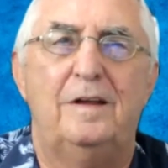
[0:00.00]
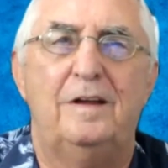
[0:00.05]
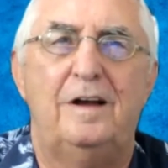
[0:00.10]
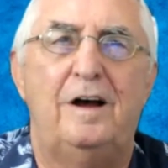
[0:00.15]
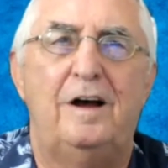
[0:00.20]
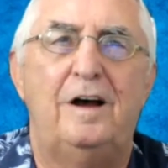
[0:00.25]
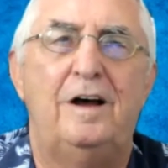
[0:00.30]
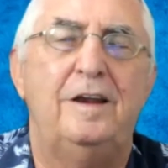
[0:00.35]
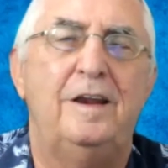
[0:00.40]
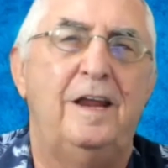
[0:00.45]

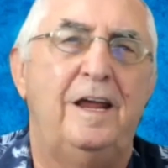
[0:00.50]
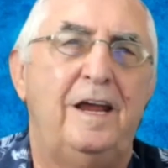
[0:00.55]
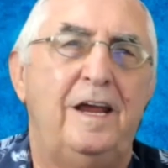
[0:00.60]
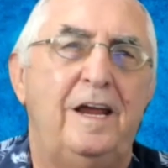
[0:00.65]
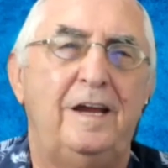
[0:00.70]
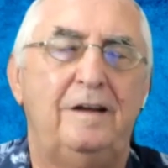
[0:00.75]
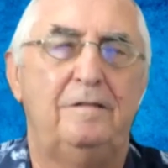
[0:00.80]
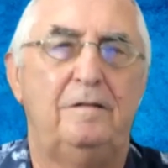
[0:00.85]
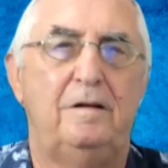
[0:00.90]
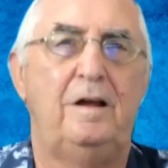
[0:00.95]

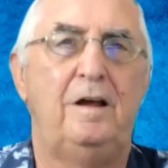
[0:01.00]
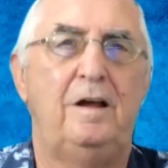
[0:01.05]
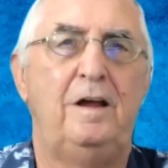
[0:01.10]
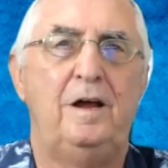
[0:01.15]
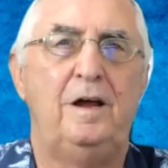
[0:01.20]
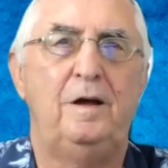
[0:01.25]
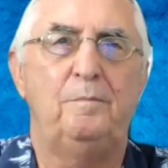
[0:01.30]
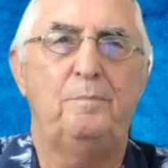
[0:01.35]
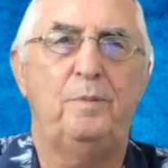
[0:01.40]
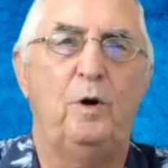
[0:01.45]
the
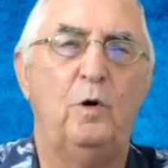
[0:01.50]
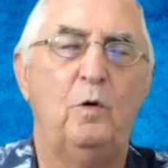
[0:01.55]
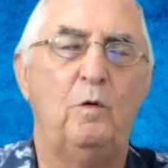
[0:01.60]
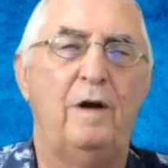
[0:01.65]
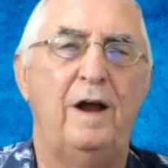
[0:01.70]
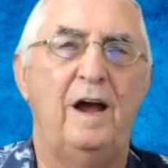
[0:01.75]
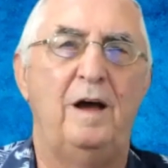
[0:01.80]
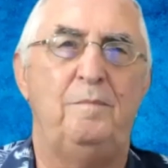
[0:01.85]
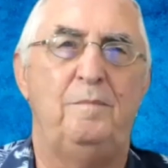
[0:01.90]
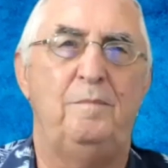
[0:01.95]

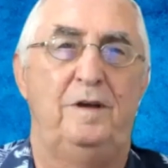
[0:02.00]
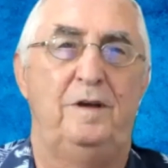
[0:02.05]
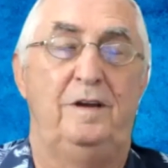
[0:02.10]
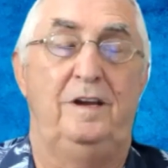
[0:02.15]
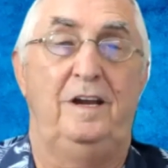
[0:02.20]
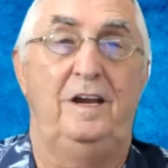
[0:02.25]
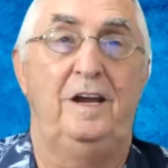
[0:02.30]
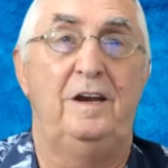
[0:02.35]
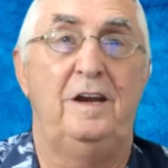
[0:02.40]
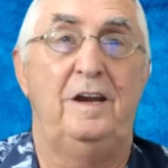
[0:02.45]
program
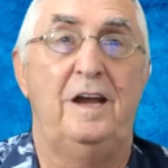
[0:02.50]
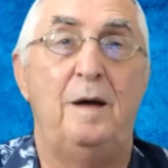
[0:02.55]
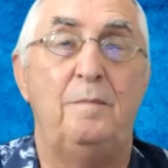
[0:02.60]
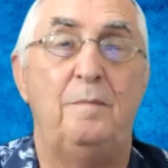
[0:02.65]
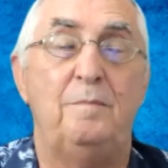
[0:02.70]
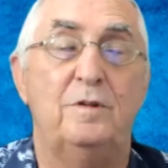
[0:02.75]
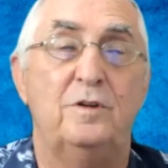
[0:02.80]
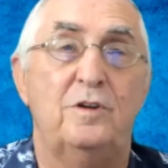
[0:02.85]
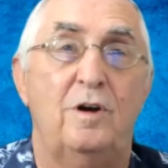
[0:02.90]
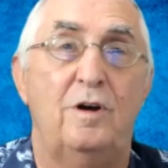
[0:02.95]
in
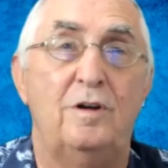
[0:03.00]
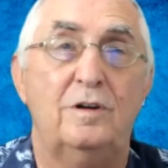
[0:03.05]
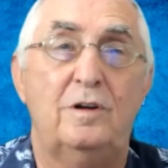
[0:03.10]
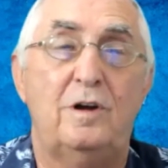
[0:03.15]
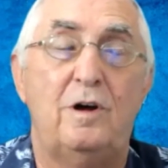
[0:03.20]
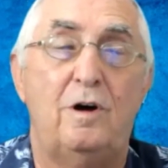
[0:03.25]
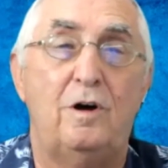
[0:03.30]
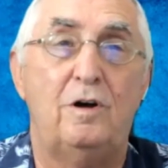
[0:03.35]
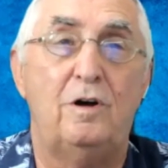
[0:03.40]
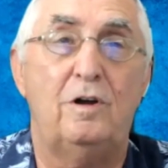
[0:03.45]
Amazon
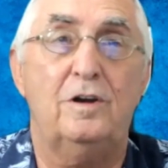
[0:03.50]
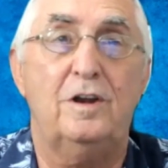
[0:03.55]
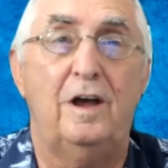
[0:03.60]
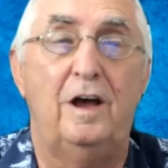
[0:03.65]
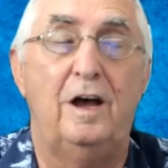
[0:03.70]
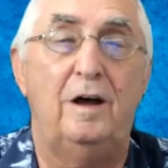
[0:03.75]
called